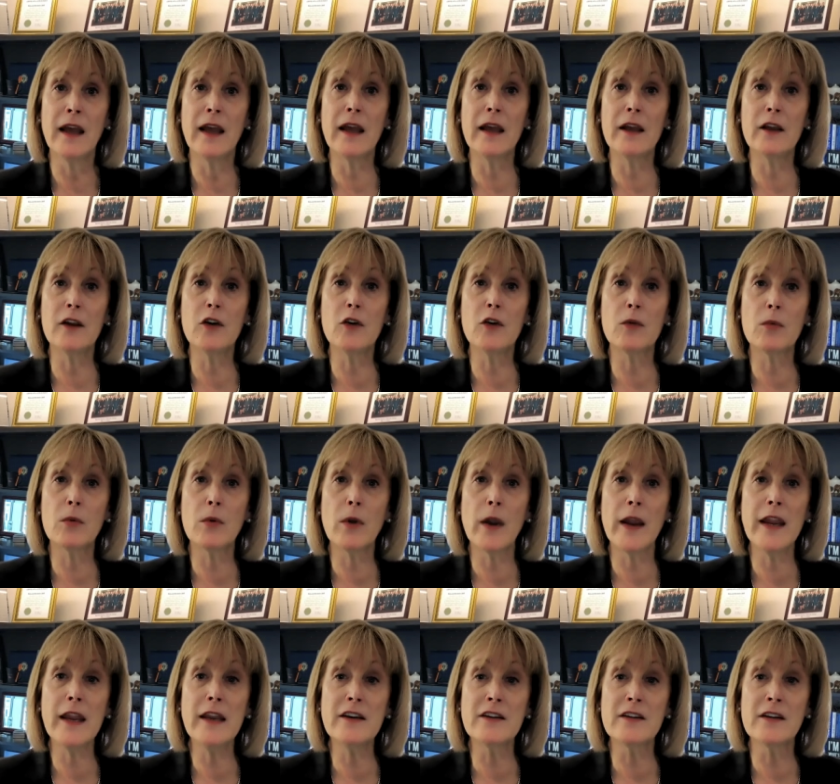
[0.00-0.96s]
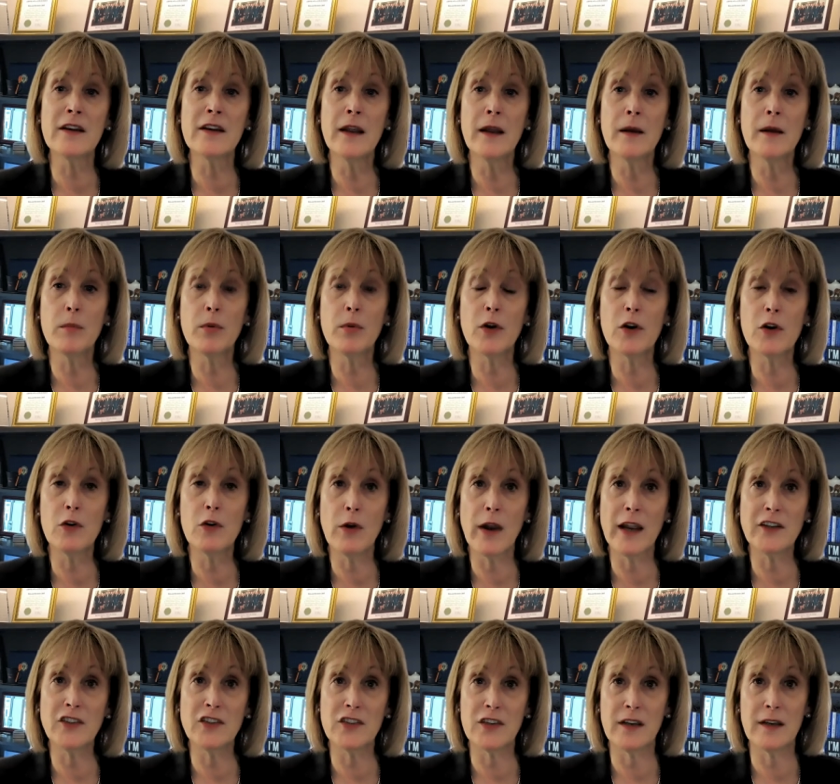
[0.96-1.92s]
a great
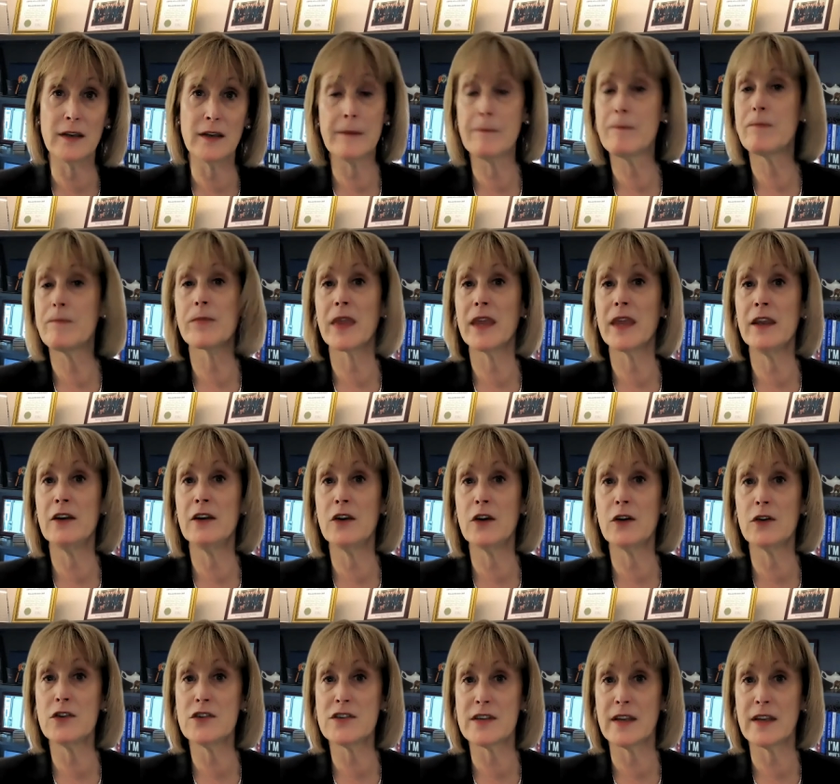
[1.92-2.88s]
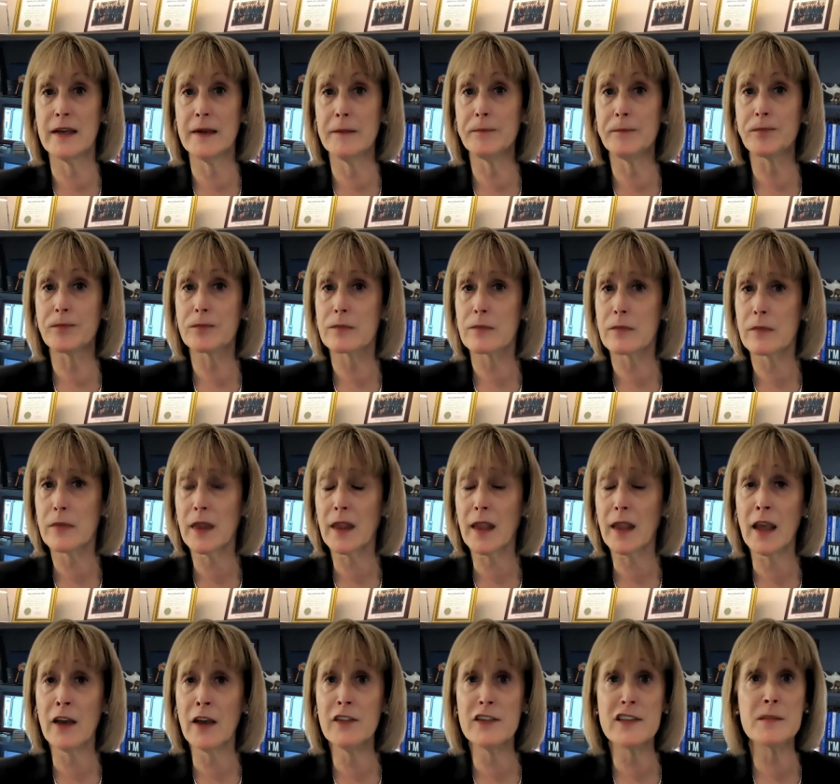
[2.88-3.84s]
progression in nursing
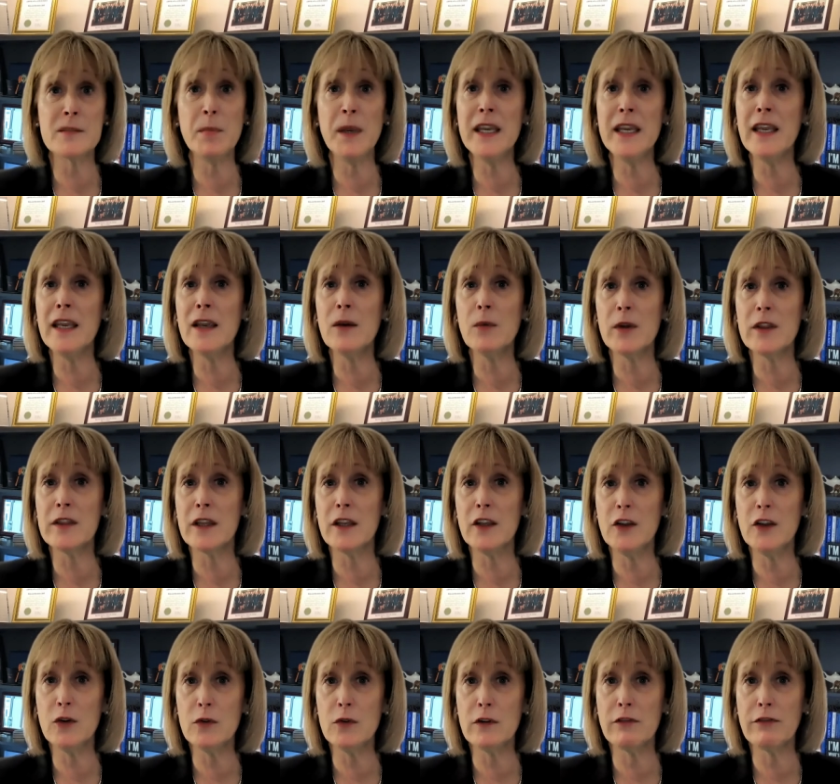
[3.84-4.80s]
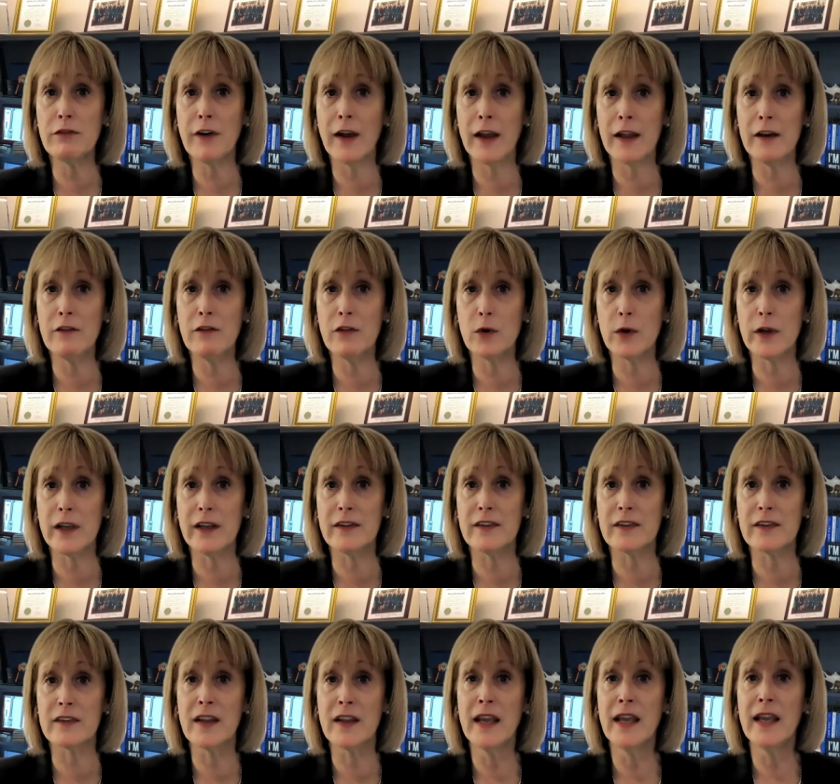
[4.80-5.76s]
of speaking with a unified
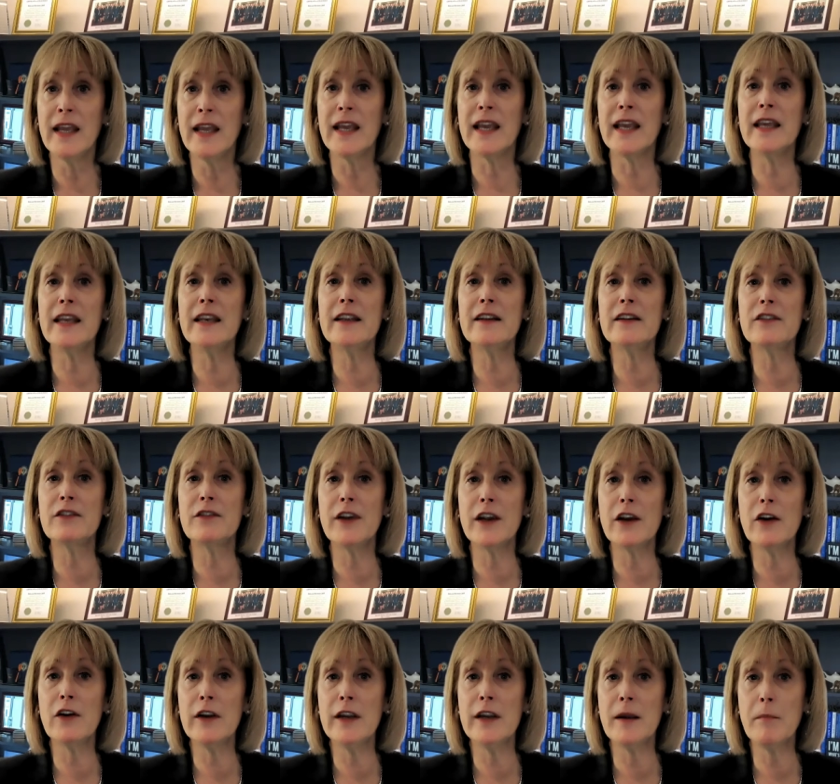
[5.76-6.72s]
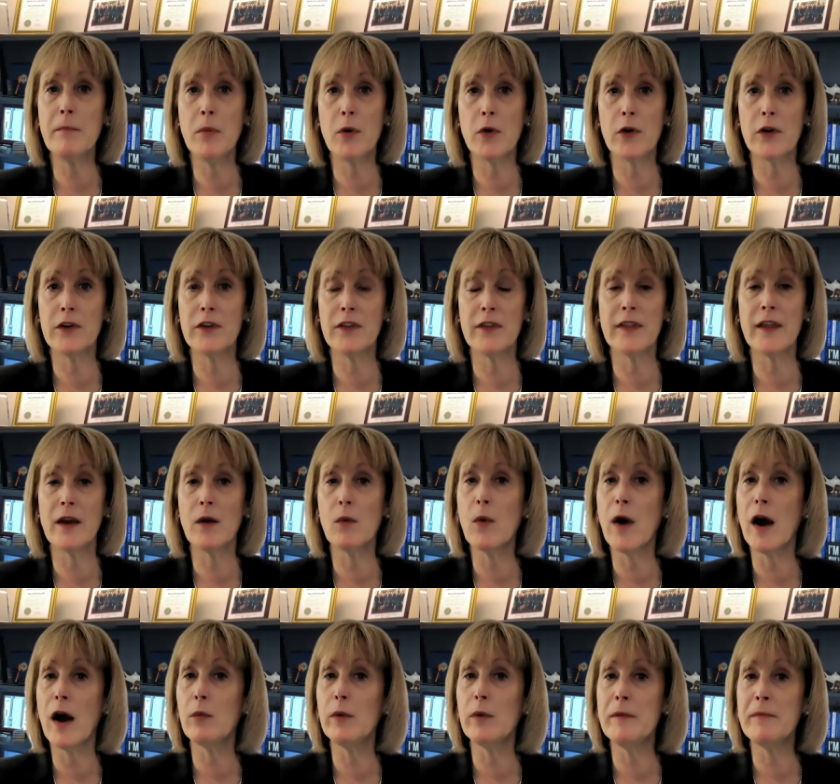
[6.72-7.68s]
voice. It is very important that
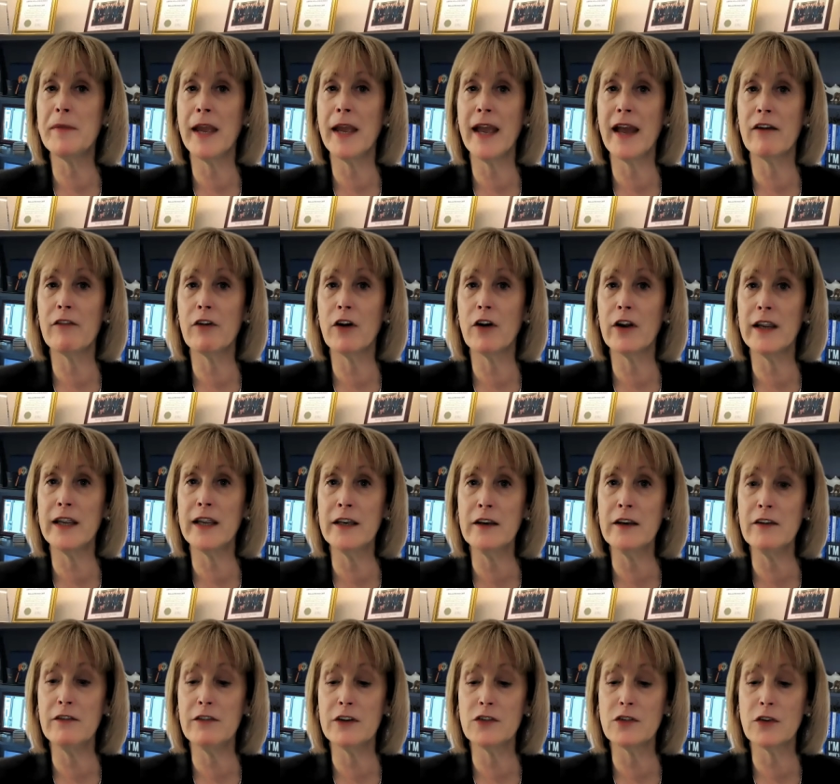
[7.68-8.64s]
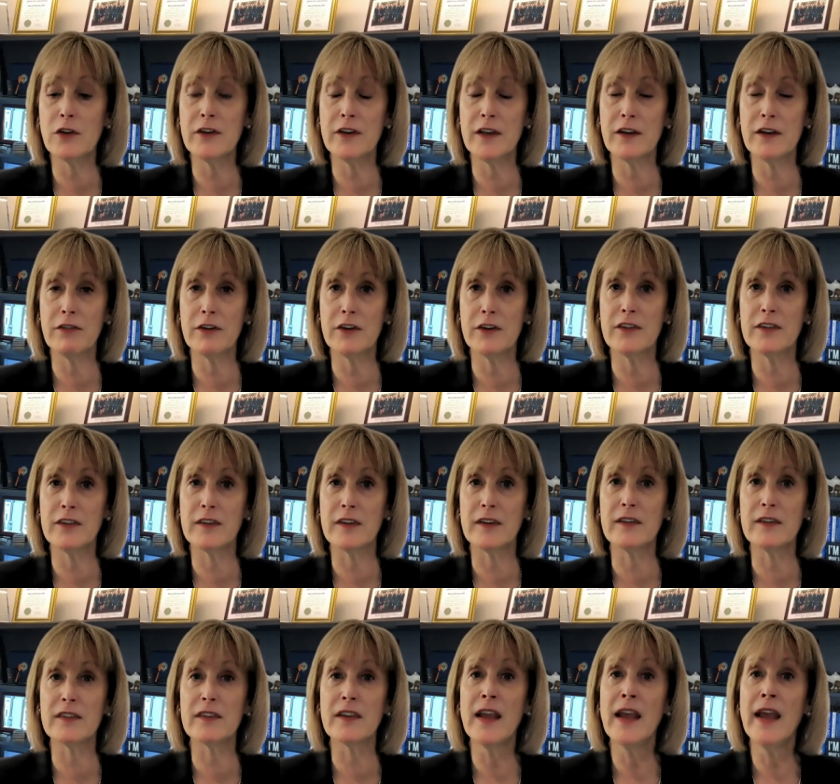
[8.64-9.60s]
while we may have our individual
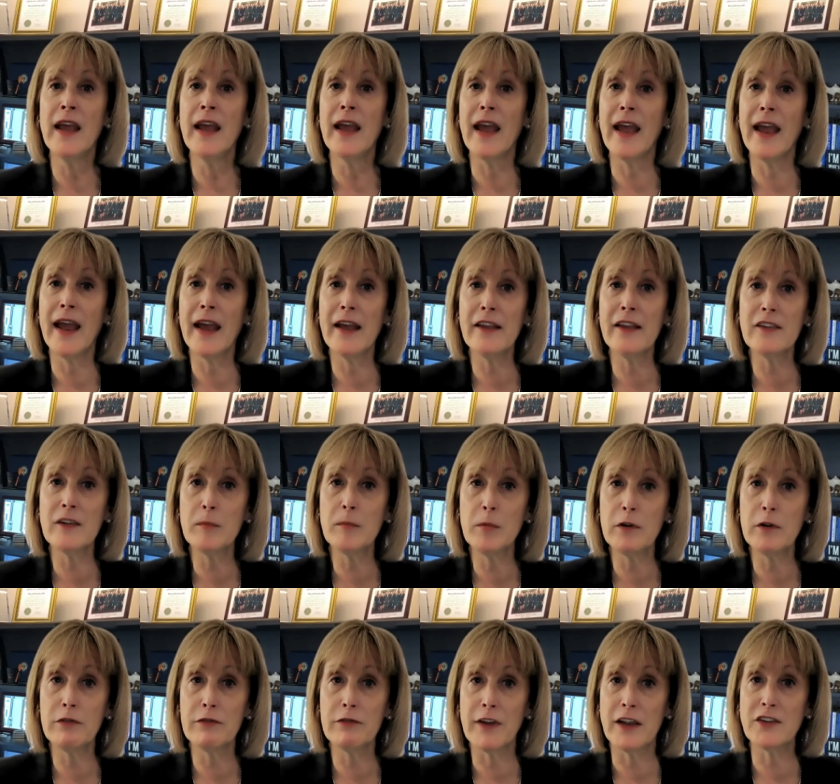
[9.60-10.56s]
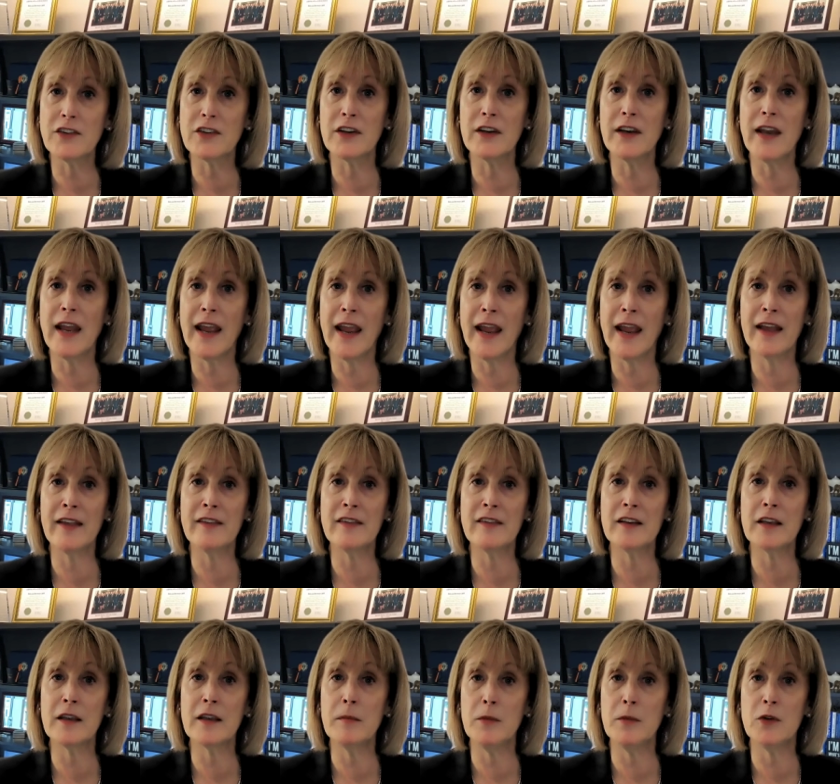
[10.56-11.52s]
differences as a profession, as a
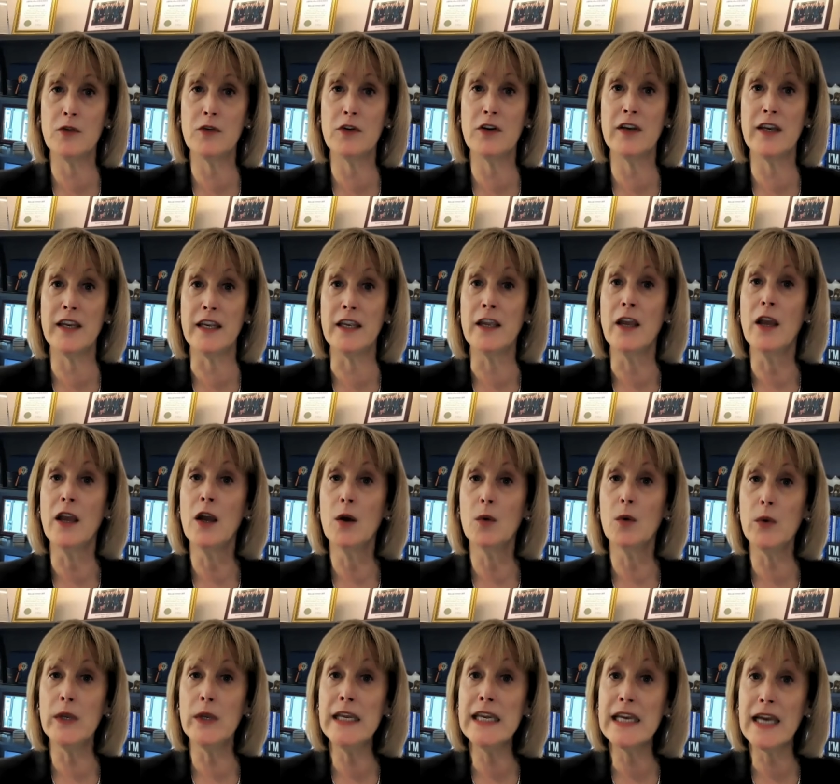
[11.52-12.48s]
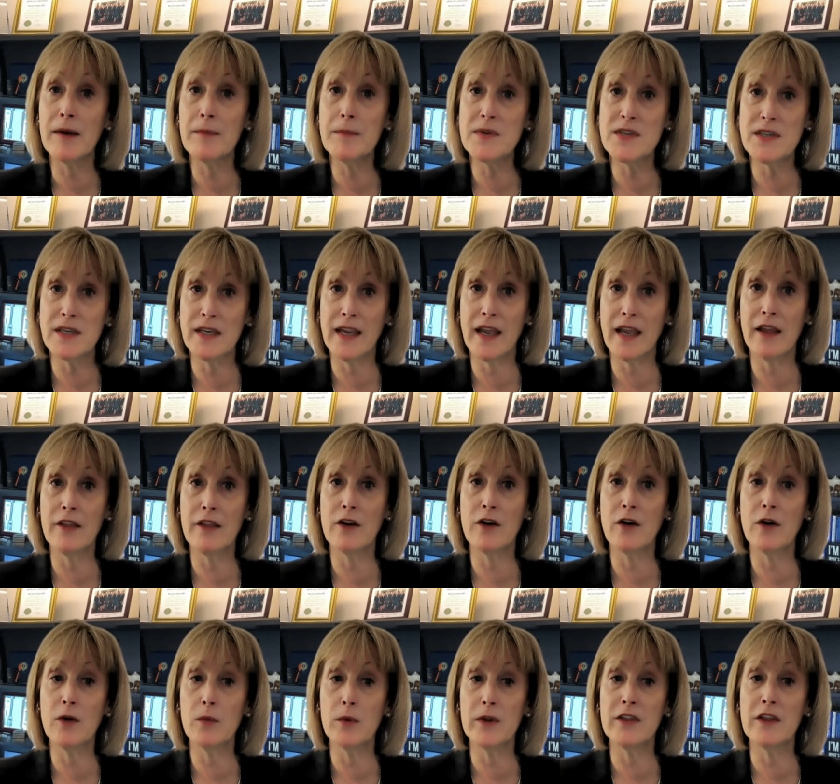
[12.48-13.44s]
community, we come
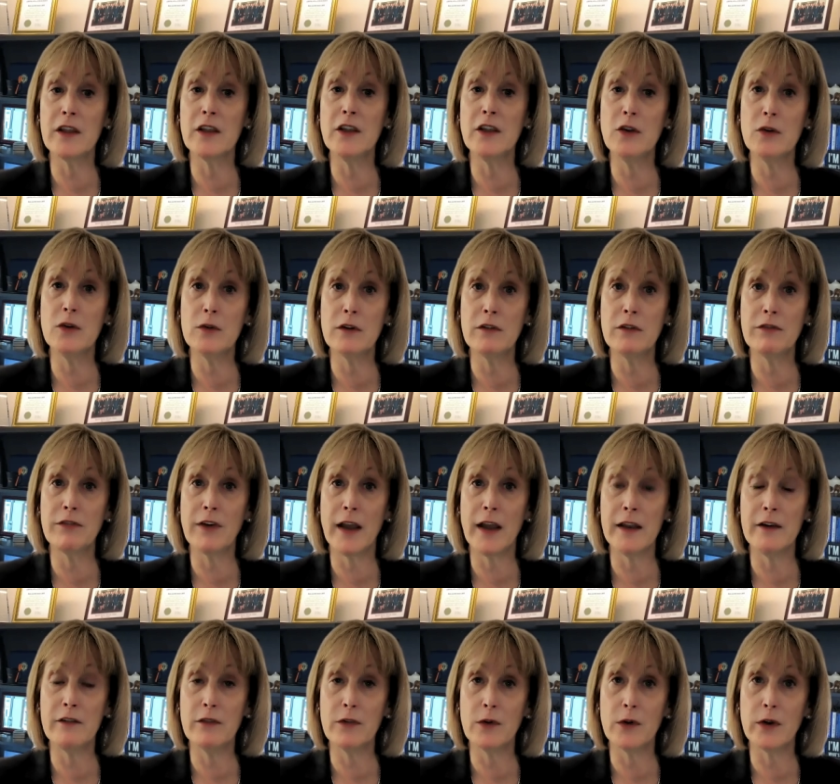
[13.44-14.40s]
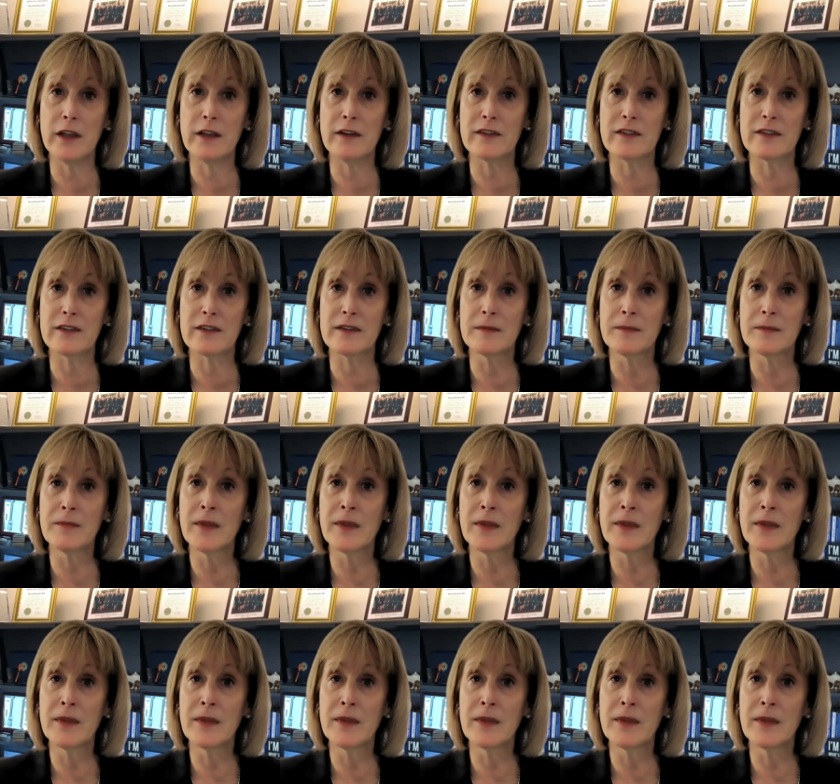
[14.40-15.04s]
together with a unified voice.